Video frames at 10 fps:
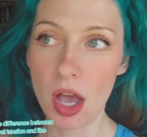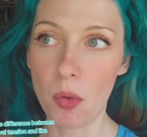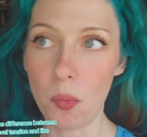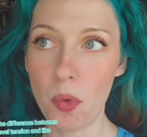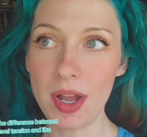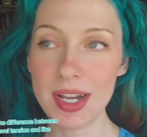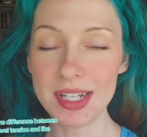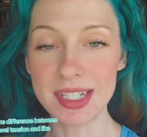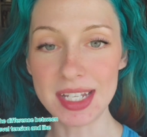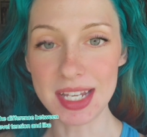what
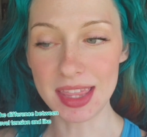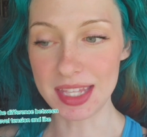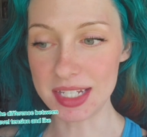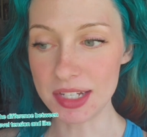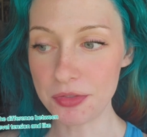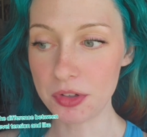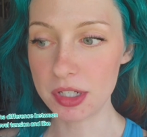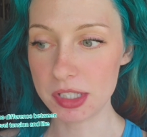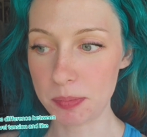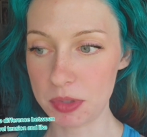the
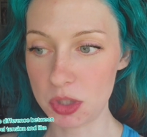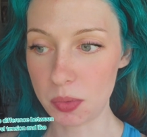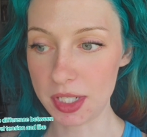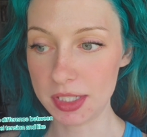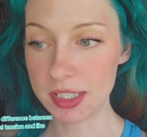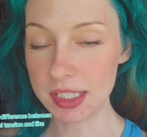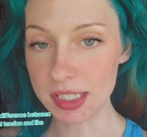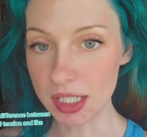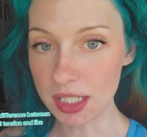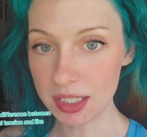difference between
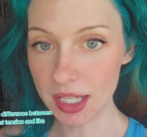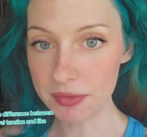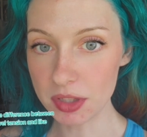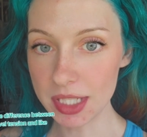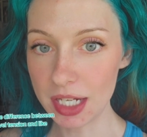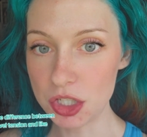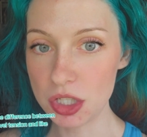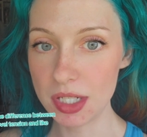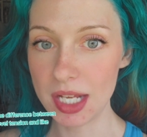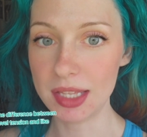scene level
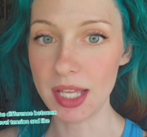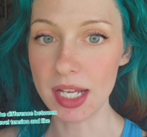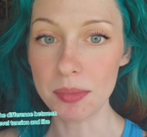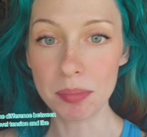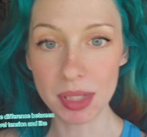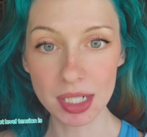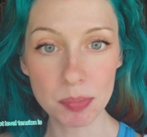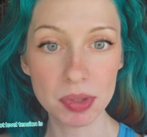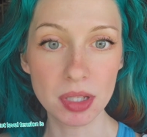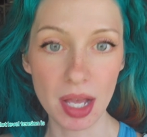tension and like big
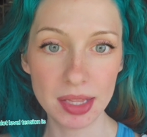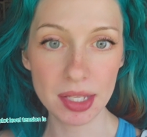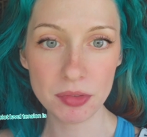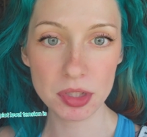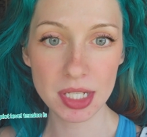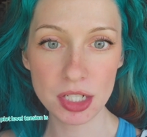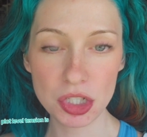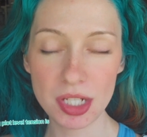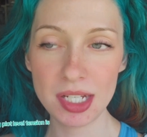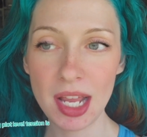plot level
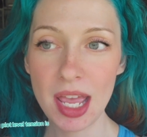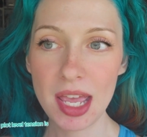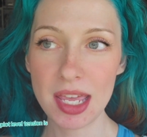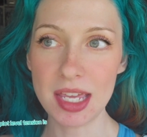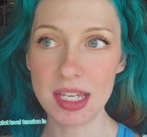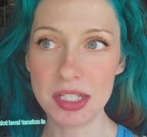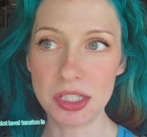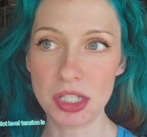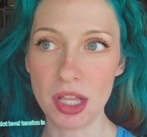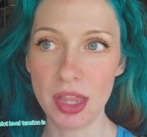tension
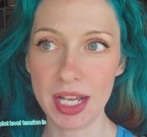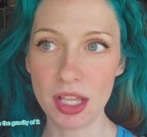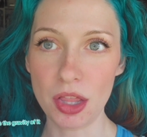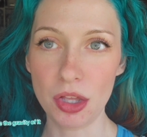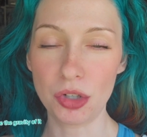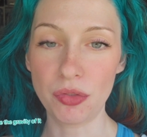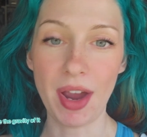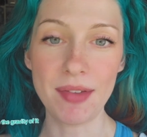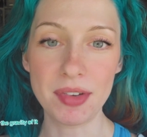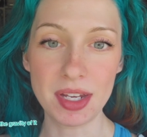is, like the
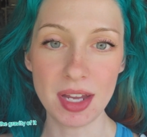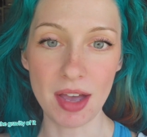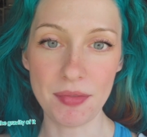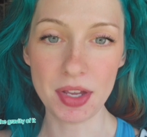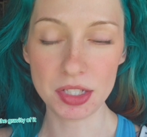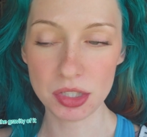gravity of it.